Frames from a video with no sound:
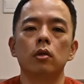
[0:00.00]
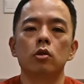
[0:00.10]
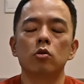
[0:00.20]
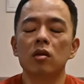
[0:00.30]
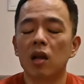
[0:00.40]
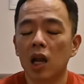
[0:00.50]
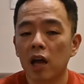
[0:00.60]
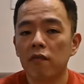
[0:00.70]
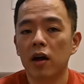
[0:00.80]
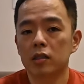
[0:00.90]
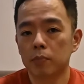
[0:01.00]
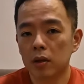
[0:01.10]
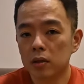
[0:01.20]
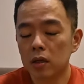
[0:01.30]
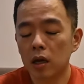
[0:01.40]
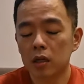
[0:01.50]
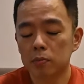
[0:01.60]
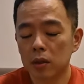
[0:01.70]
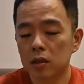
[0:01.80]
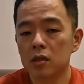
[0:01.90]
So the life
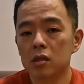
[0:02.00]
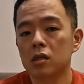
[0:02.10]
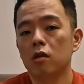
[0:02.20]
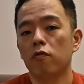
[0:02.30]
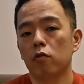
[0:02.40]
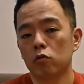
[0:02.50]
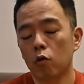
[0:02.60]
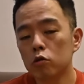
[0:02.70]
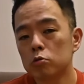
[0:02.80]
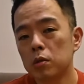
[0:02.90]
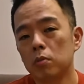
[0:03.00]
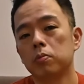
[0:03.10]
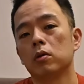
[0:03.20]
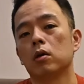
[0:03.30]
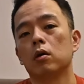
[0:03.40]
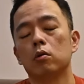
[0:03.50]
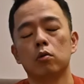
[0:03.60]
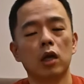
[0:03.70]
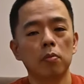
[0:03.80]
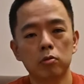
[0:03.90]
expectancy for those people who
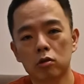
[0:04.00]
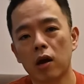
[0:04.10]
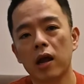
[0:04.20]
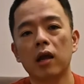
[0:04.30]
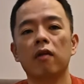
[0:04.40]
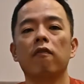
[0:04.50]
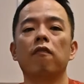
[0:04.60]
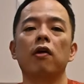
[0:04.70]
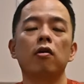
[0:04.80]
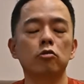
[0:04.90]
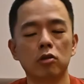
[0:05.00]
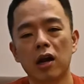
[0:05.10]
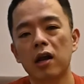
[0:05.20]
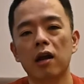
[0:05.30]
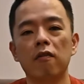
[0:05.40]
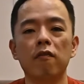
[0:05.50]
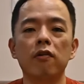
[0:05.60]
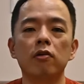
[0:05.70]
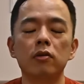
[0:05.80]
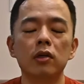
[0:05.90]
keep trying and fail
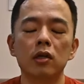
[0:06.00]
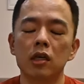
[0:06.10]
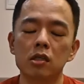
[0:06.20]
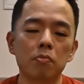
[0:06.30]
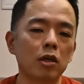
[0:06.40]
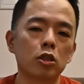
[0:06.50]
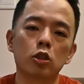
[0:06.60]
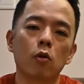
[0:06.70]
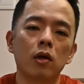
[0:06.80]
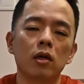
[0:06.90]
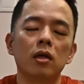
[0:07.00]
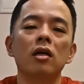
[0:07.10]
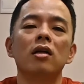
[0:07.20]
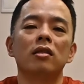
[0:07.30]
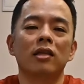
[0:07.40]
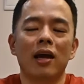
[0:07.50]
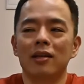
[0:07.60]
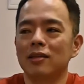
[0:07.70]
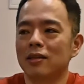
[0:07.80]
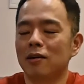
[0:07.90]
is much shorter
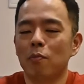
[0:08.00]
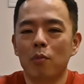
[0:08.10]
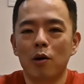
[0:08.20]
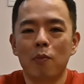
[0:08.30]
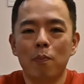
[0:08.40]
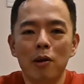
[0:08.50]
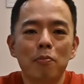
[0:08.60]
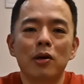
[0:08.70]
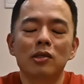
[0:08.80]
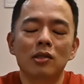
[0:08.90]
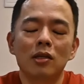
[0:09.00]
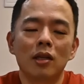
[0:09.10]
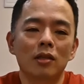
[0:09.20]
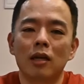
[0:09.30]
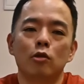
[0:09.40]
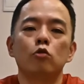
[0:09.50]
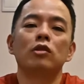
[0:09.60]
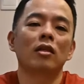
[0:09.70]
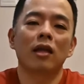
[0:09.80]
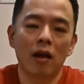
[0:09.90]
than a big person that do
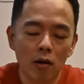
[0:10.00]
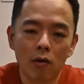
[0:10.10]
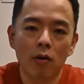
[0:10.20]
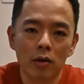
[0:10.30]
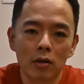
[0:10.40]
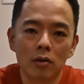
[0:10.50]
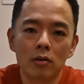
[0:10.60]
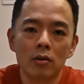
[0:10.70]
nothing at all, you know.